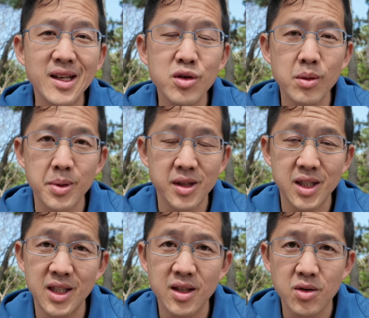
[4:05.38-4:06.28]
and your
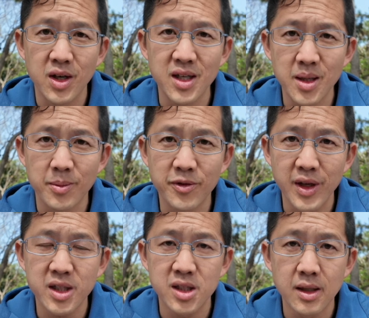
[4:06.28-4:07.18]
ability to create hip
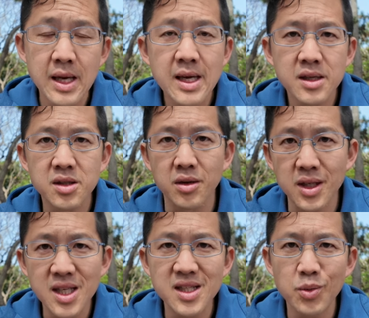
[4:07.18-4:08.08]
flexion. So
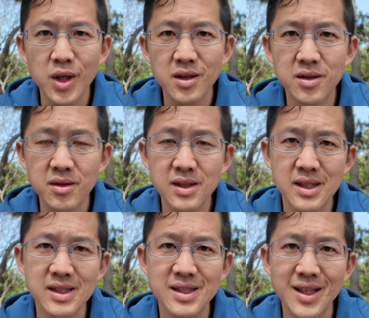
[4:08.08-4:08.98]
easy way to do this is